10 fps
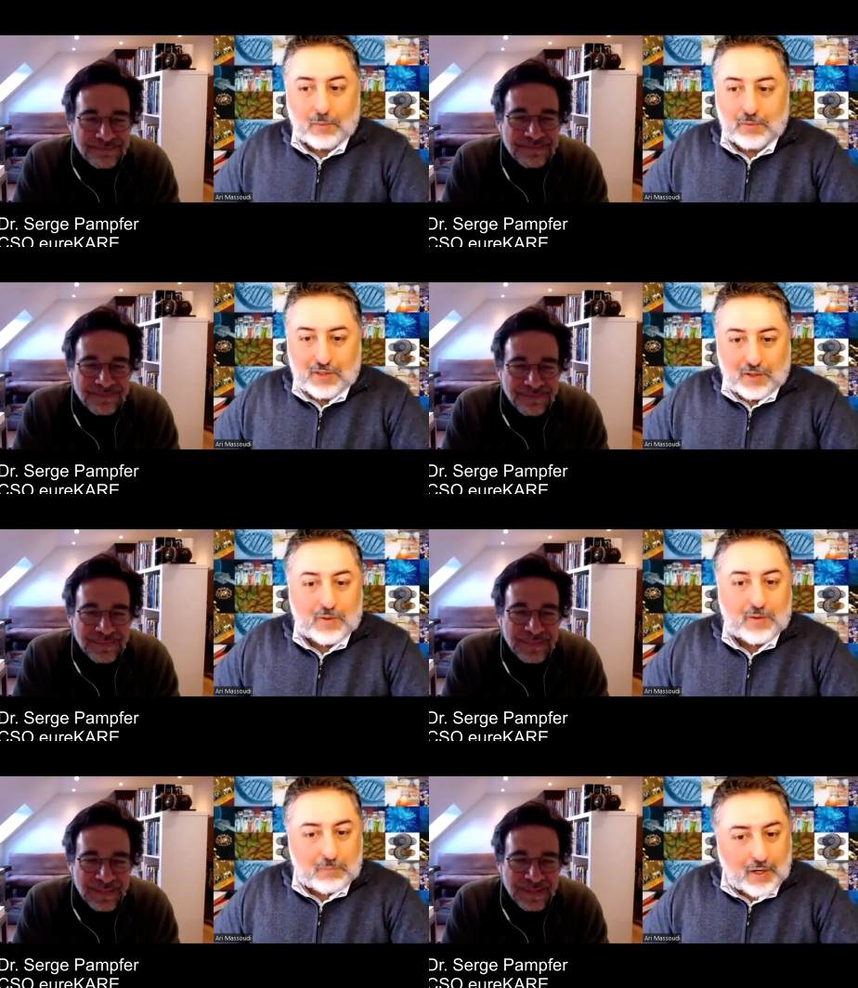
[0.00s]
Speaker 1: hope to see
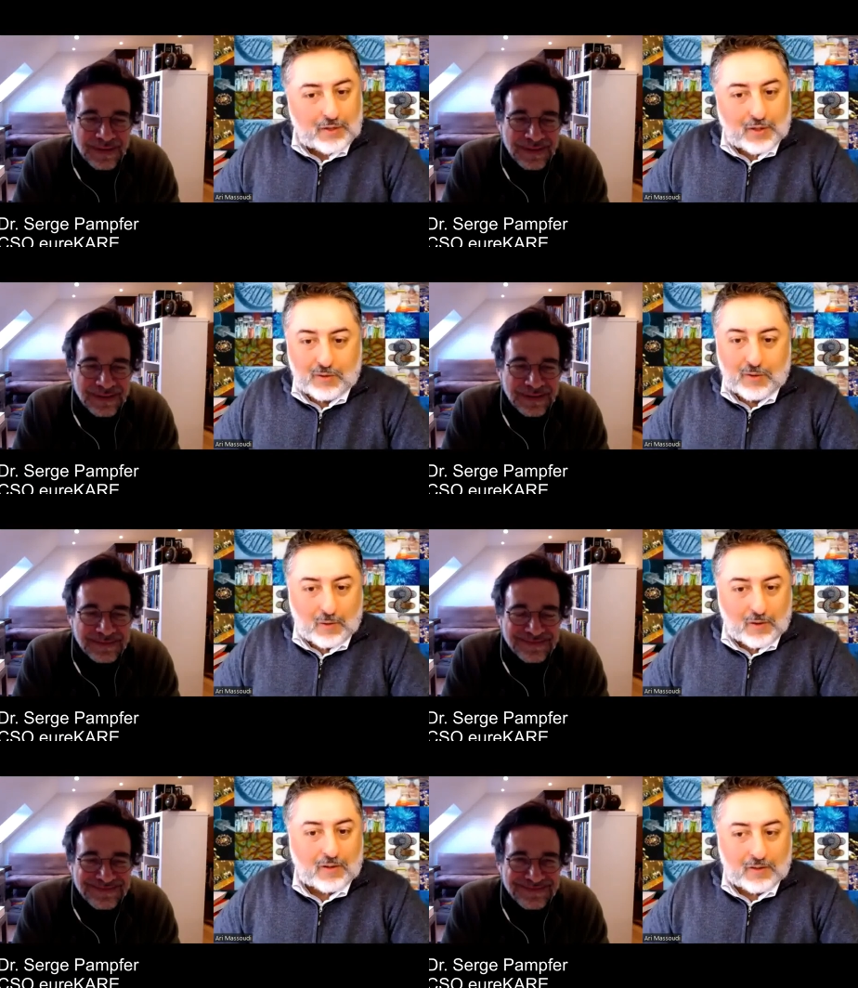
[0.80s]
you in person
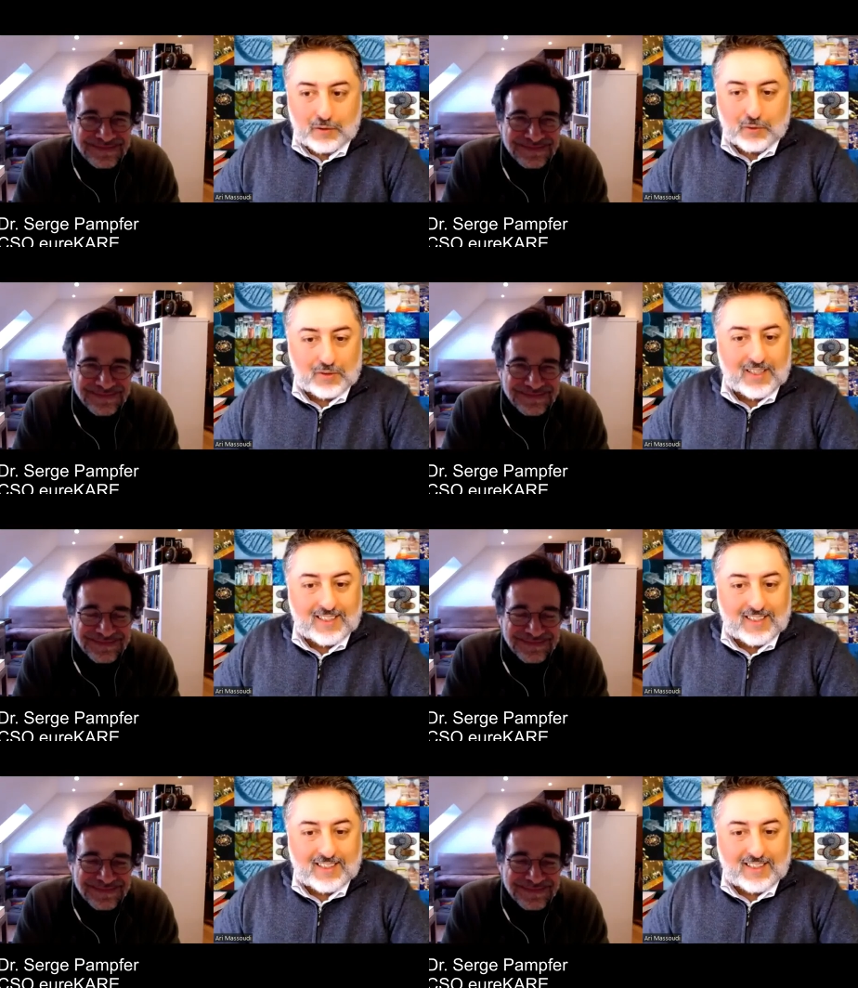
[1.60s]
uh, soon.
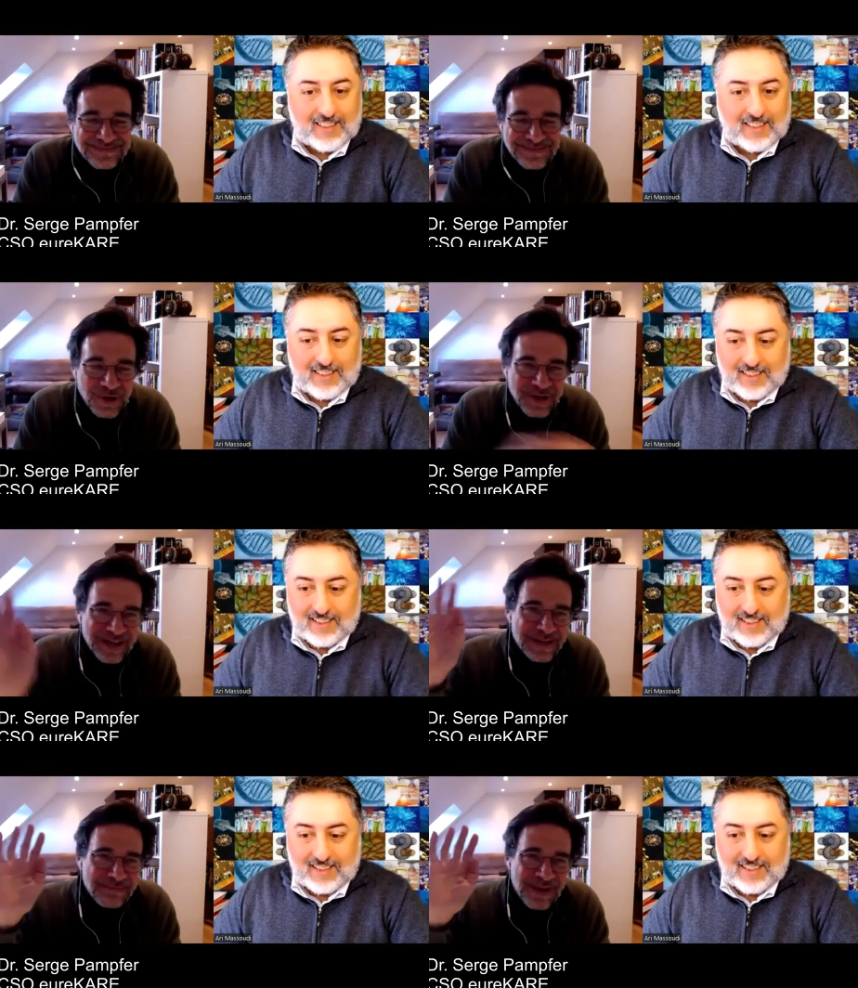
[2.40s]

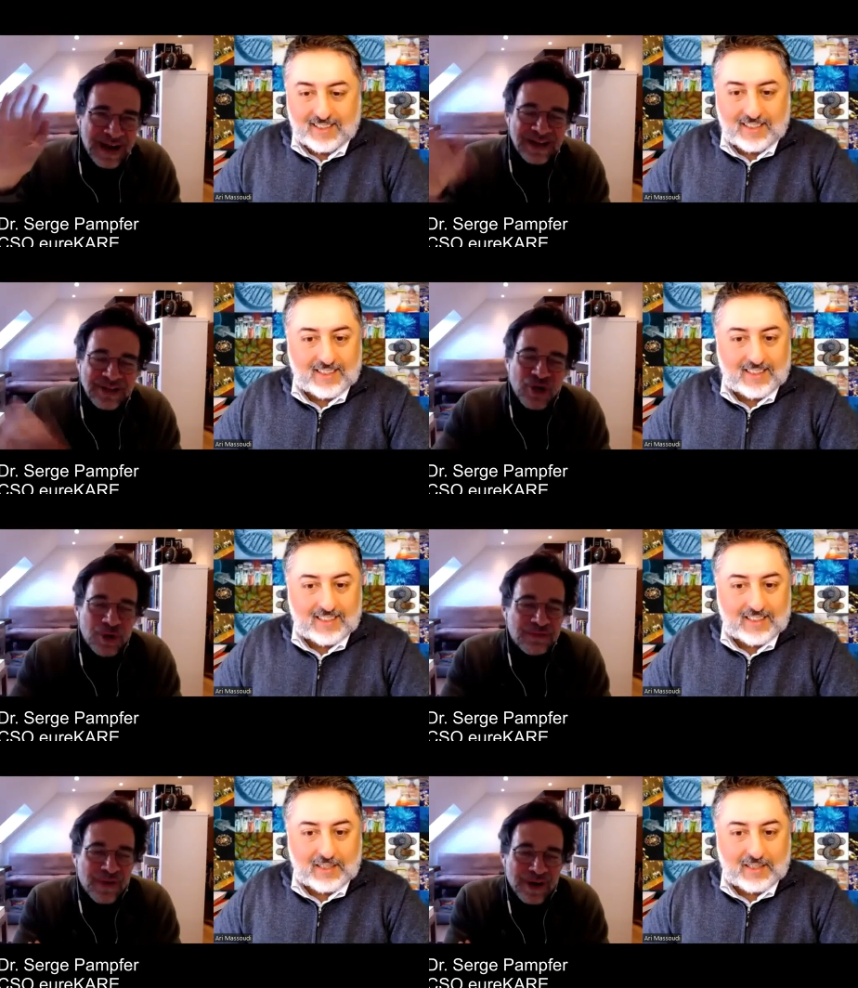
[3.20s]
Speaker 2: Okay, I
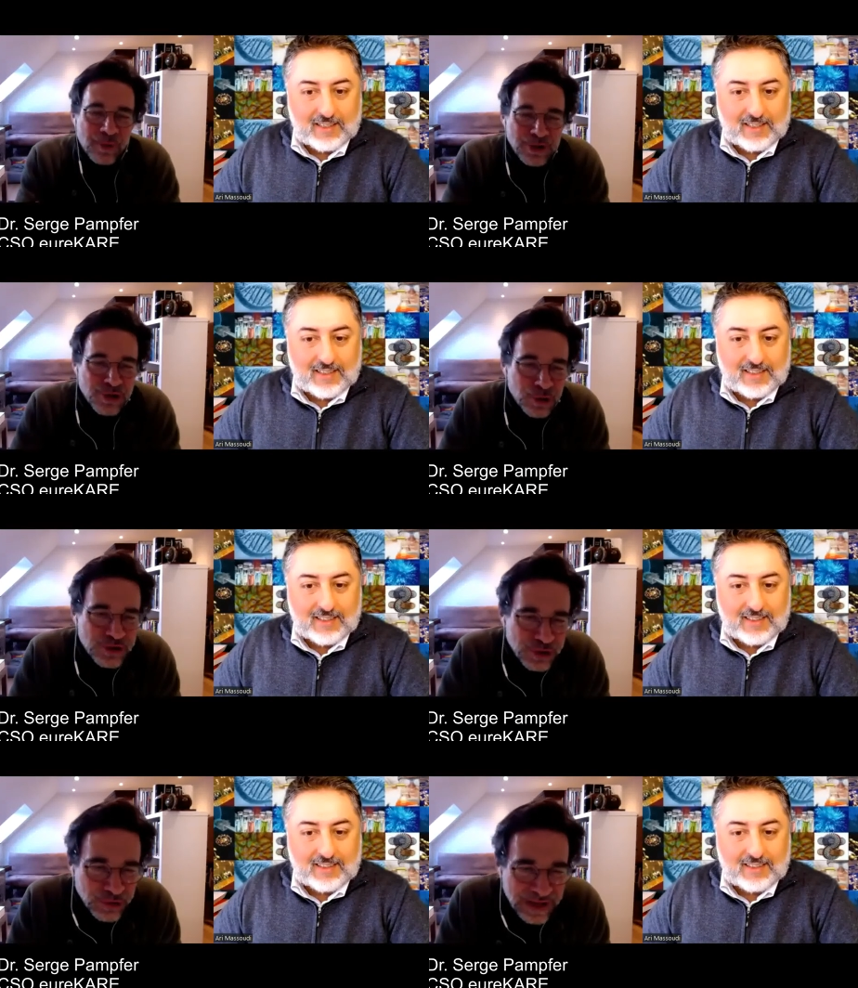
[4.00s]
enjoyed it very much
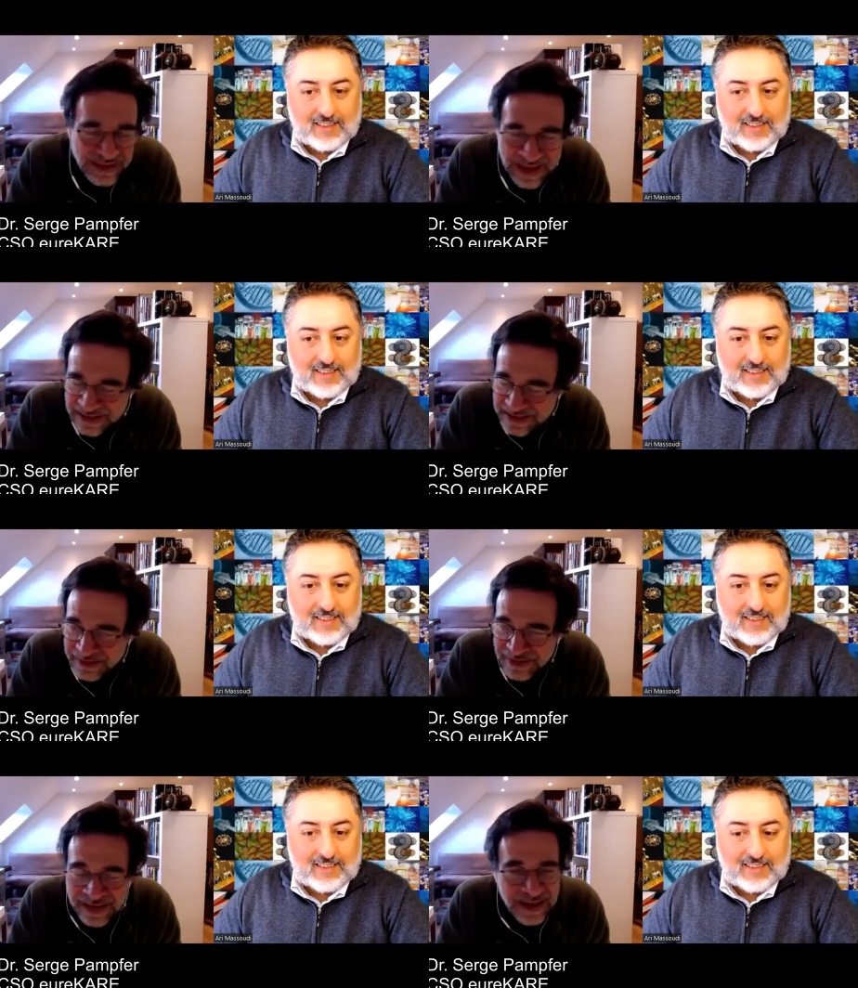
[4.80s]
also, and, and,
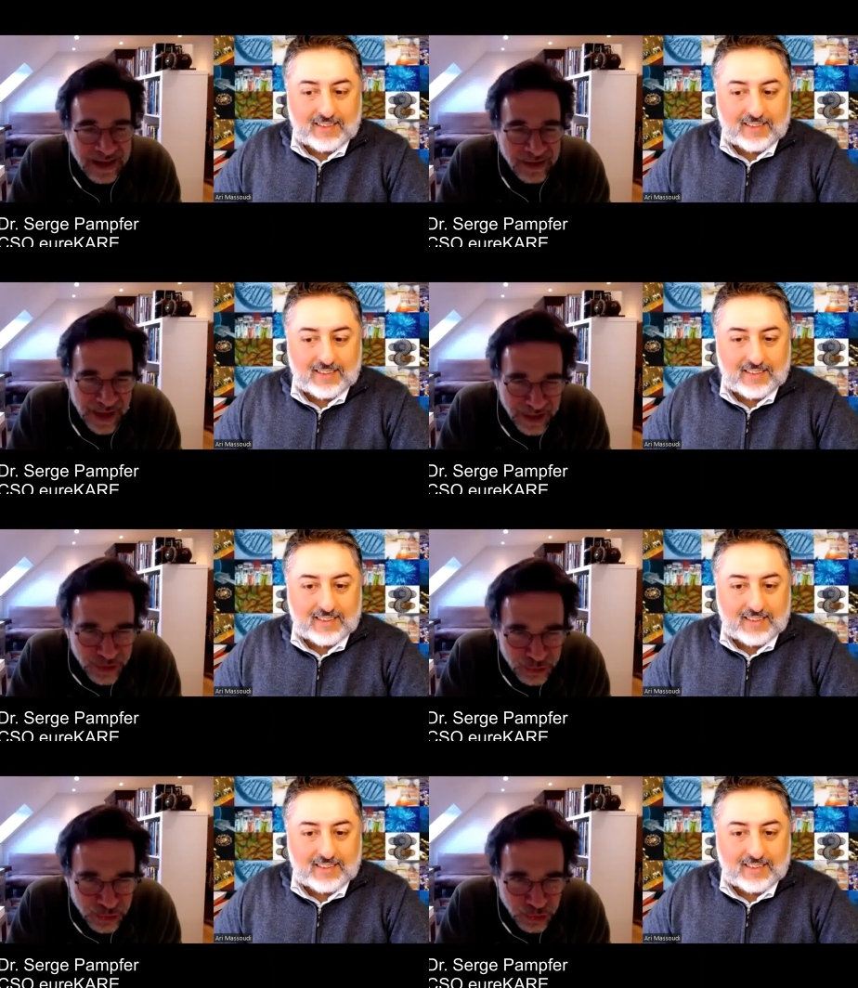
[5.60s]
and thank
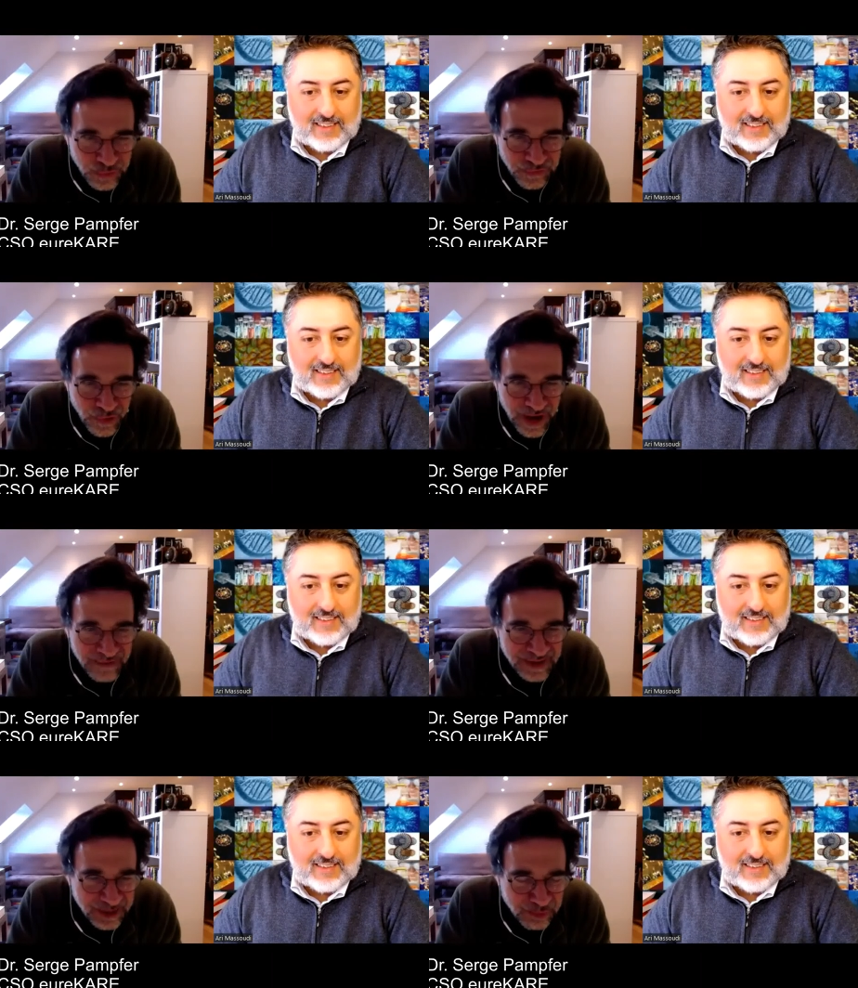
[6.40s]
you to you for
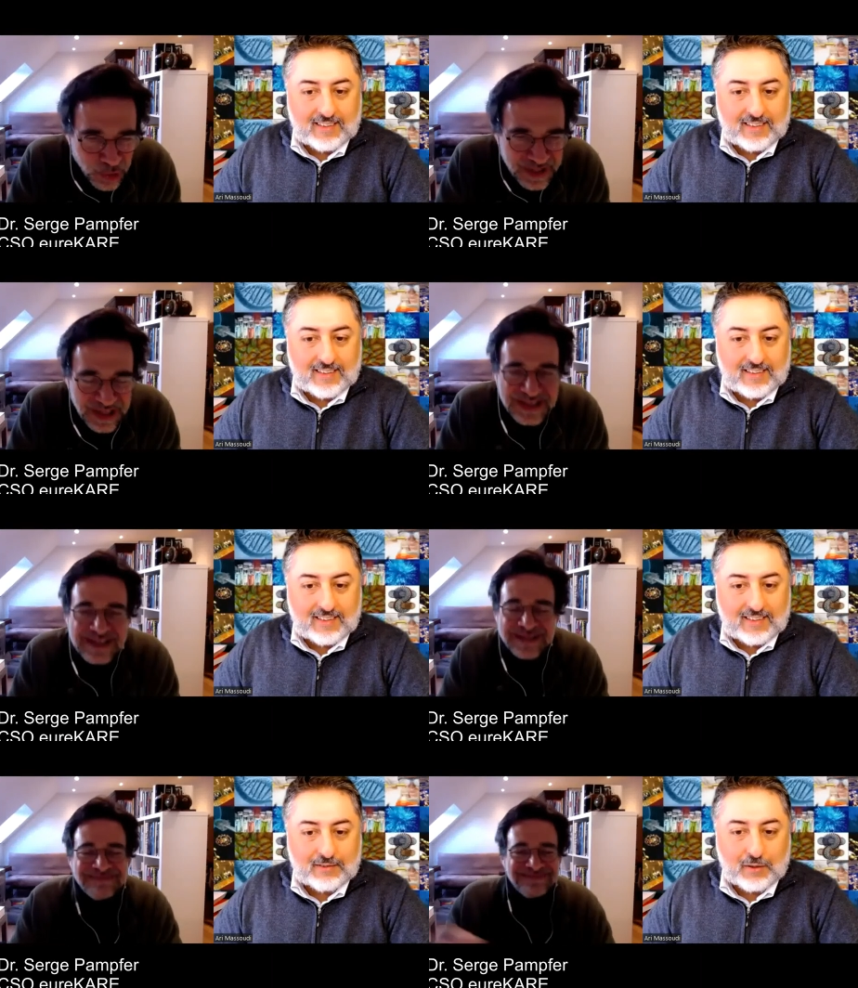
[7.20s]
having this podcast.
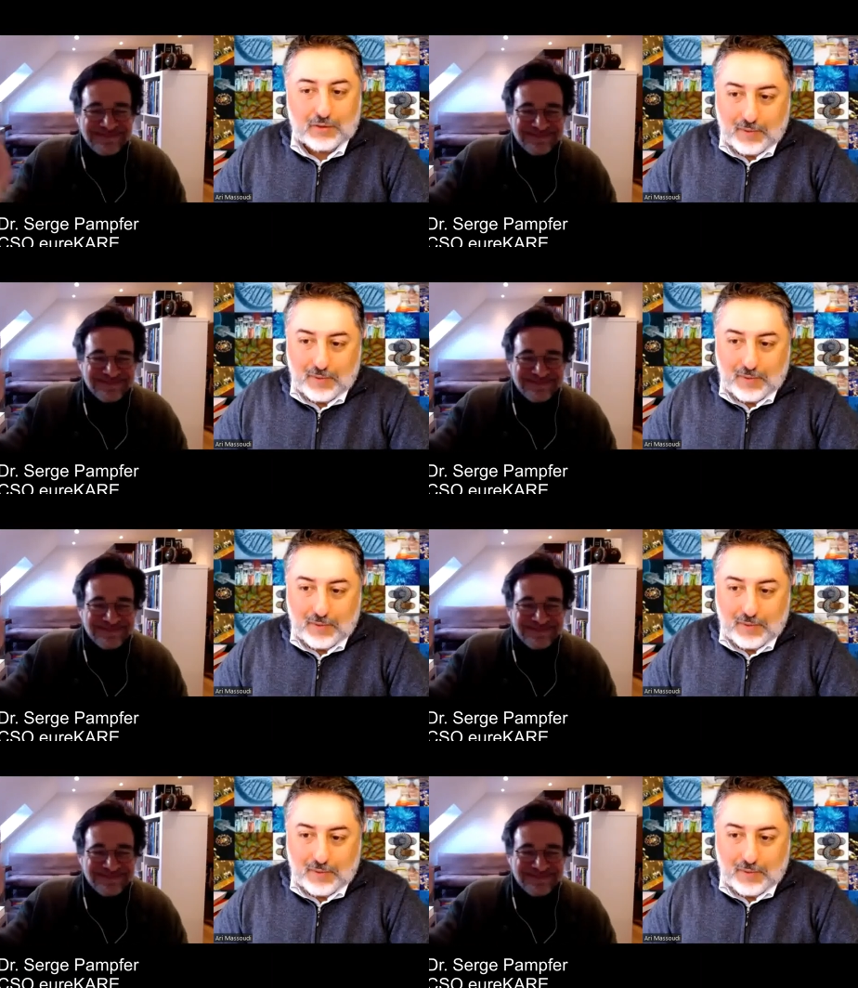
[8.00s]
It was a